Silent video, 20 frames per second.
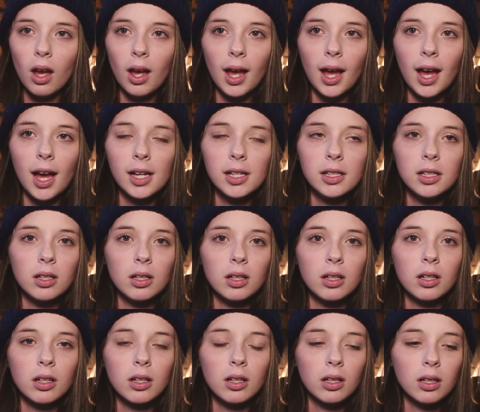I
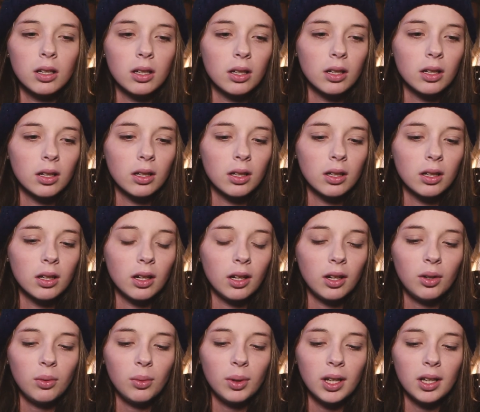
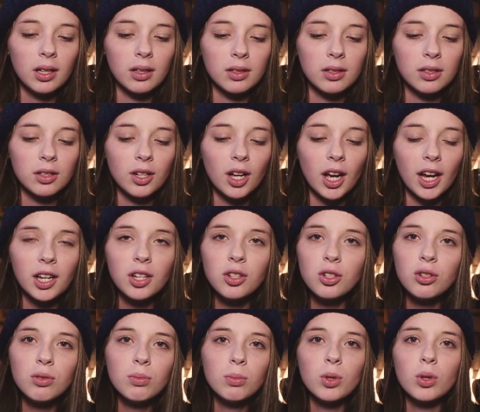don't know what else. I can
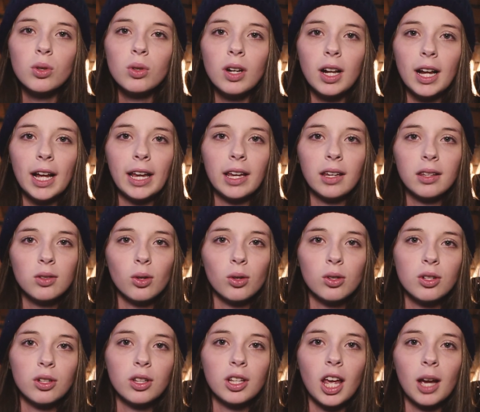do more like talk
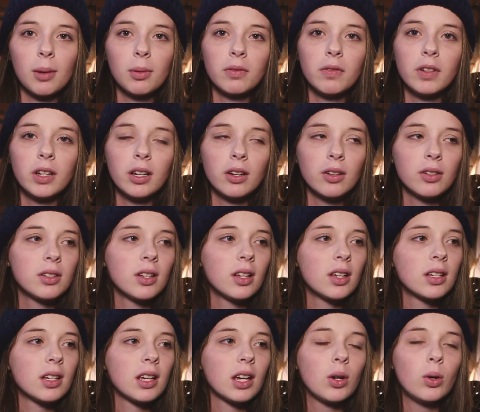to the camera videos,
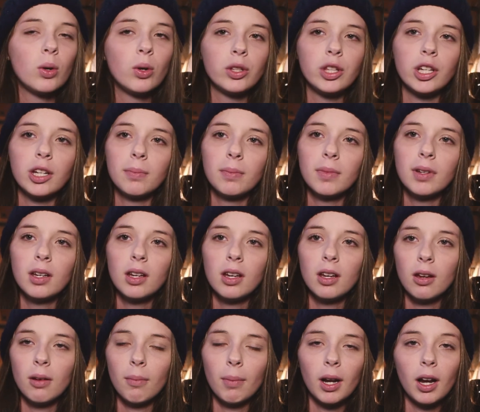as I call them,
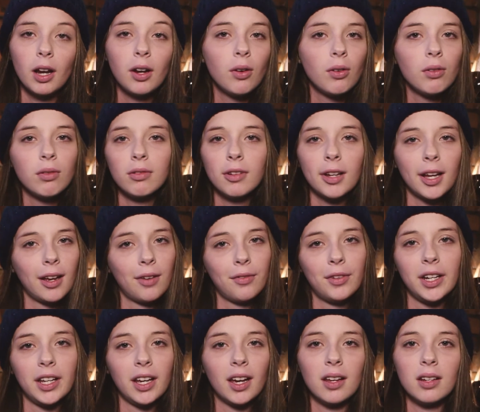but I don't have
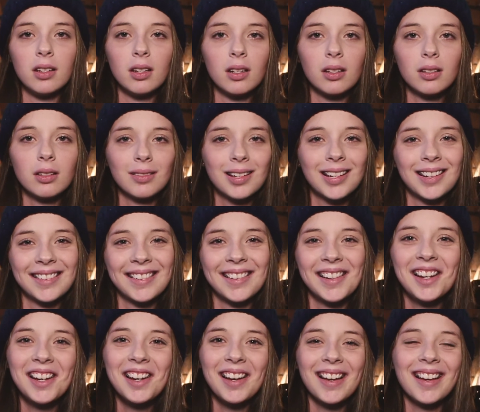any ideas.
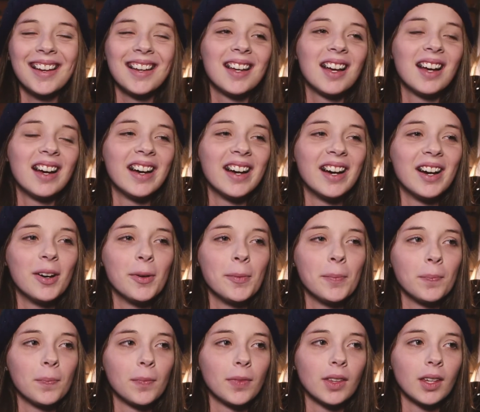
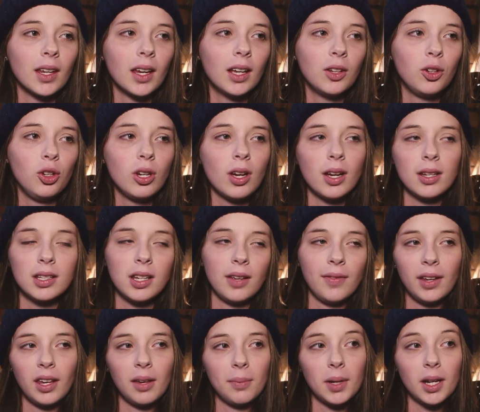And you guys
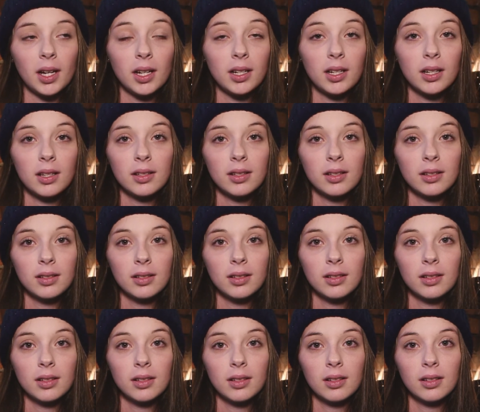never give me ideas.
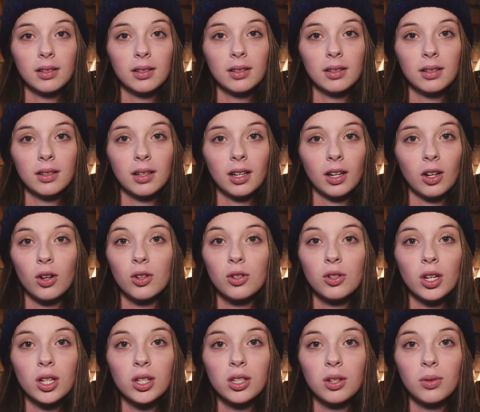I can't
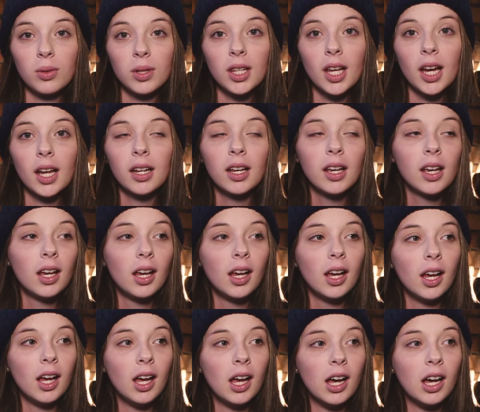trust you with that.
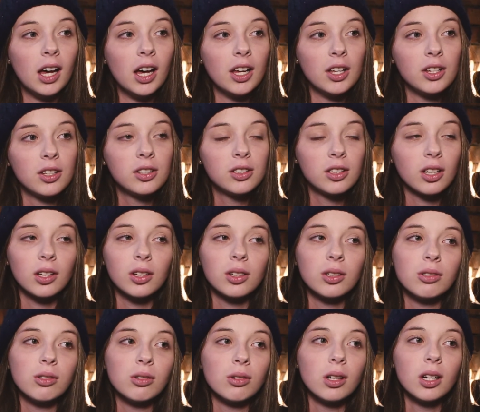
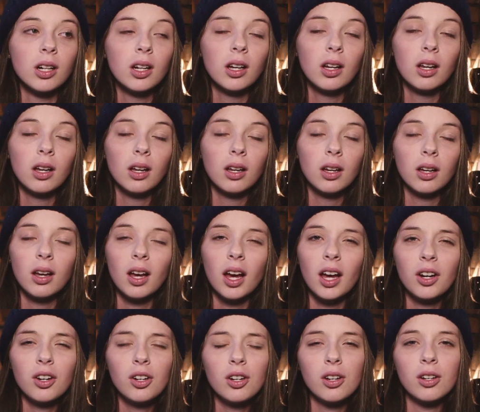So,
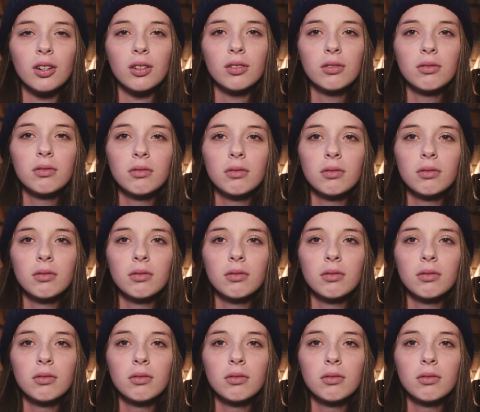I don't know.